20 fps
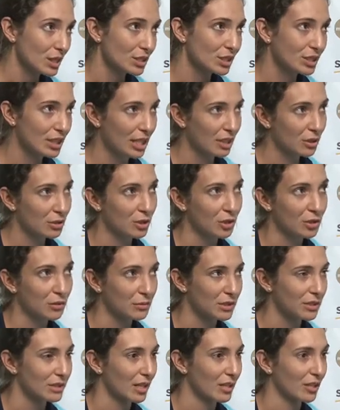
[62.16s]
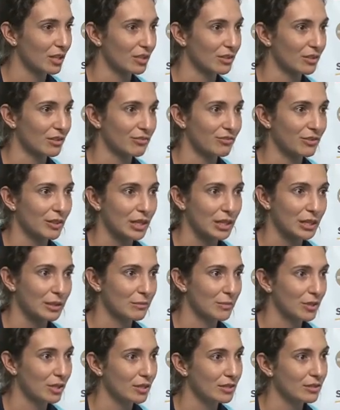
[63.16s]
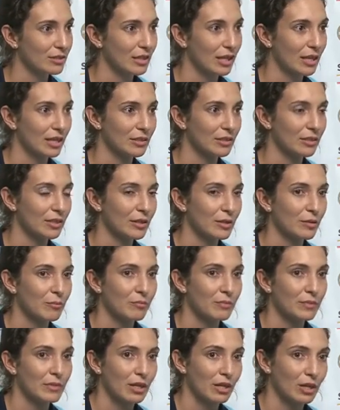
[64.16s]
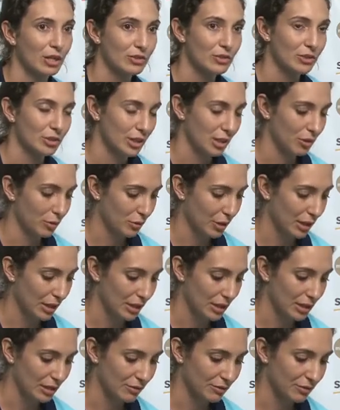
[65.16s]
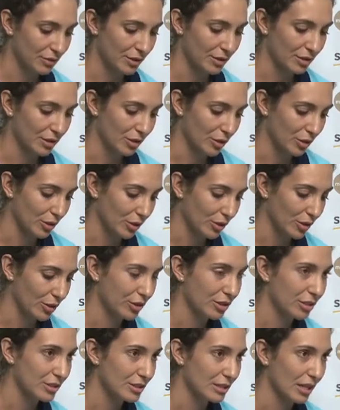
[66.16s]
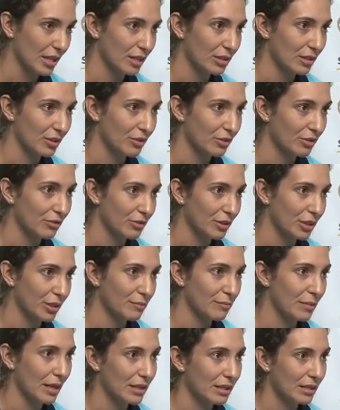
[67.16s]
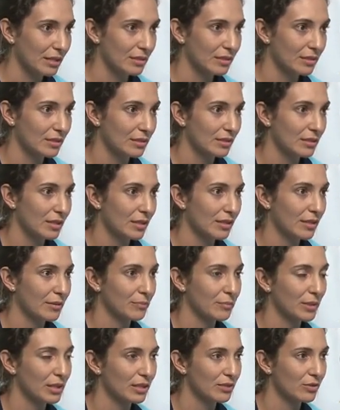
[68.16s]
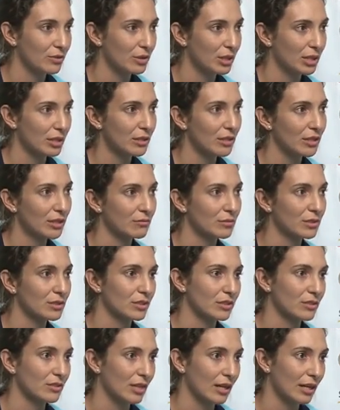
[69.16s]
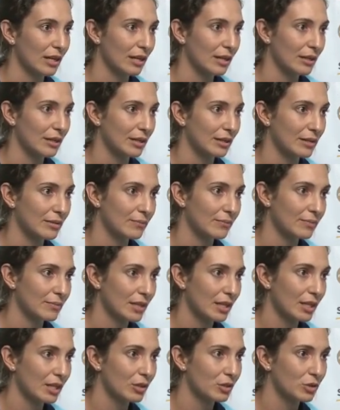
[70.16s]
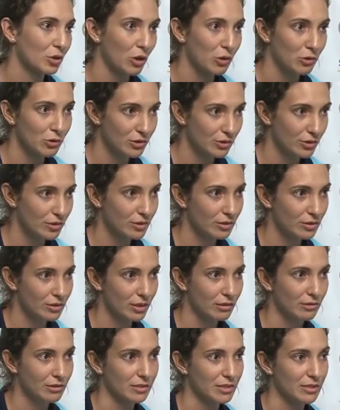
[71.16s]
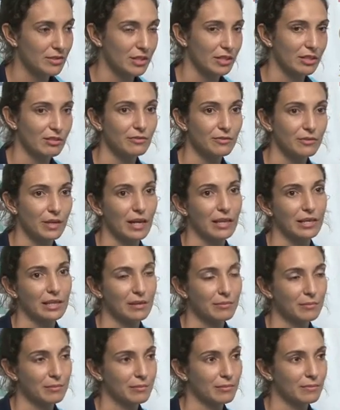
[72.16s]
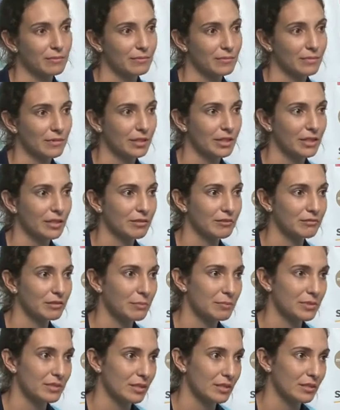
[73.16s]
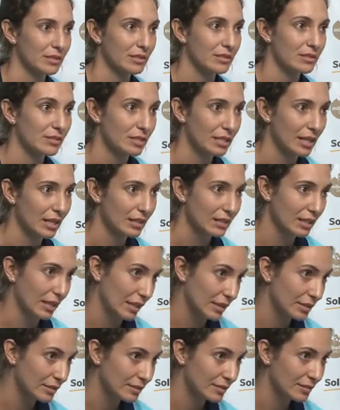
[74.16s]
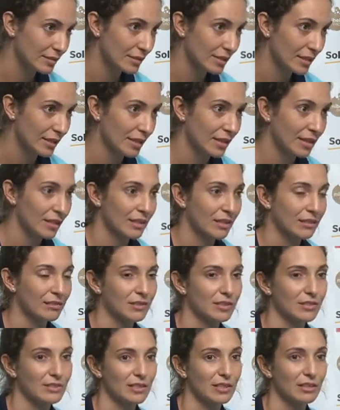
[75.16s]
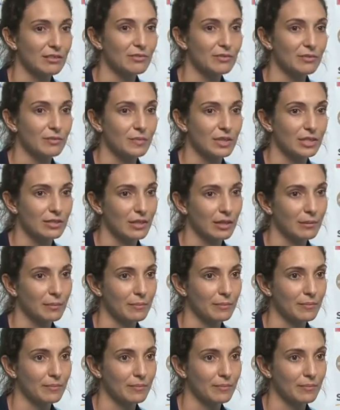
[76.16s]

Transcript: jungle with a lot of animals. And also now I live in the other side of the Mayan Peninsula, which is a coast reserve. I come here representing Siancan Reserve. It's a